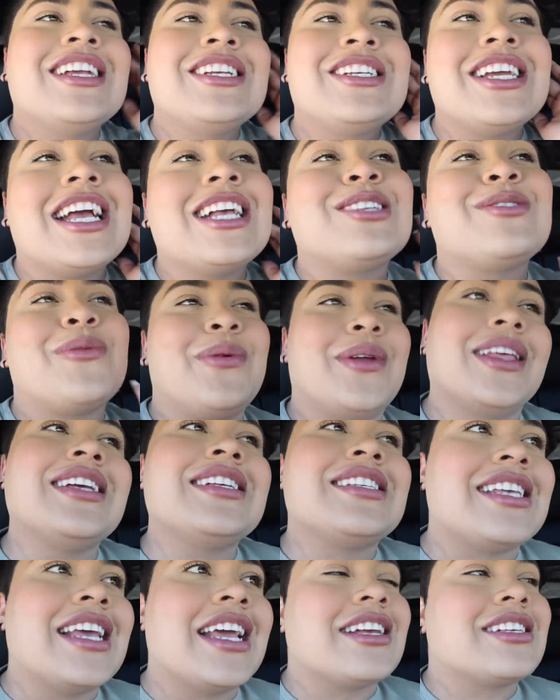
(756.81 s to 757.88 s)
She gets really
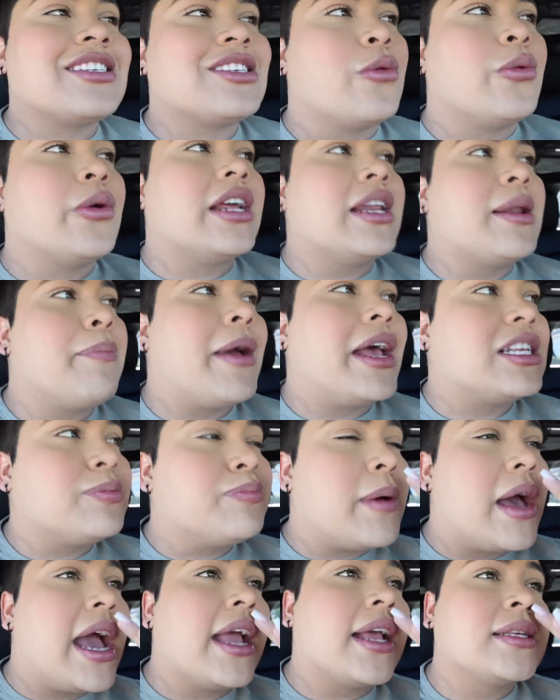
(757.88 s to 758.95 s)
sick, so we're gonna pass
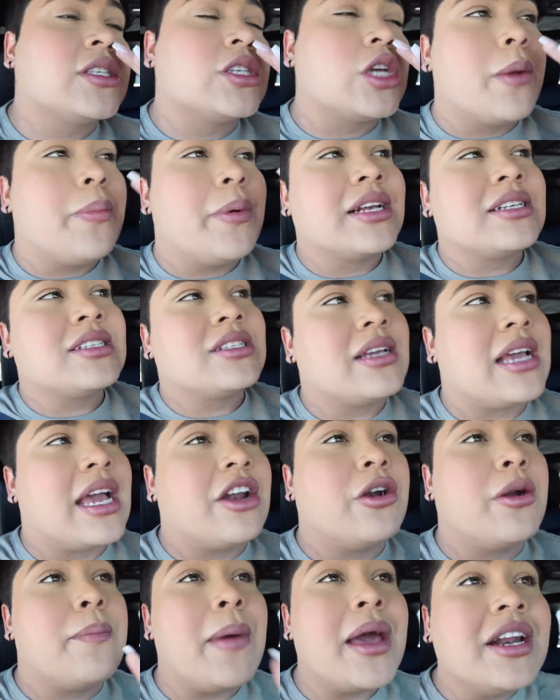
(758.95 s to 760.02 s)
by Starbucks to get
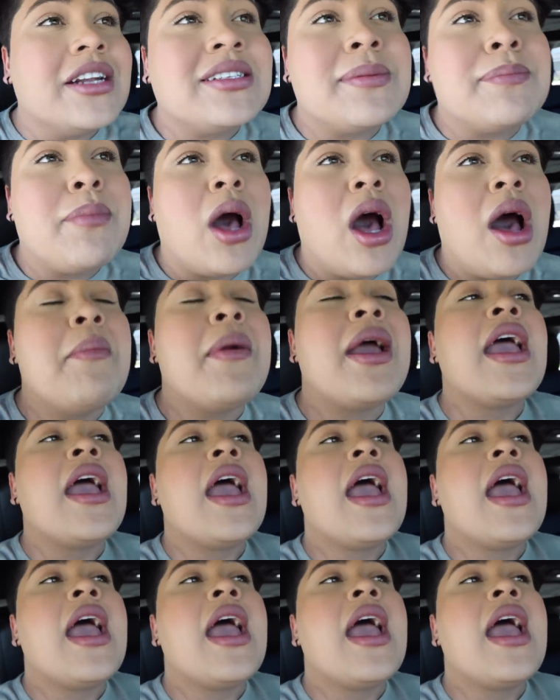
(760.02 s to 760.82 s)
her a medicine bomb,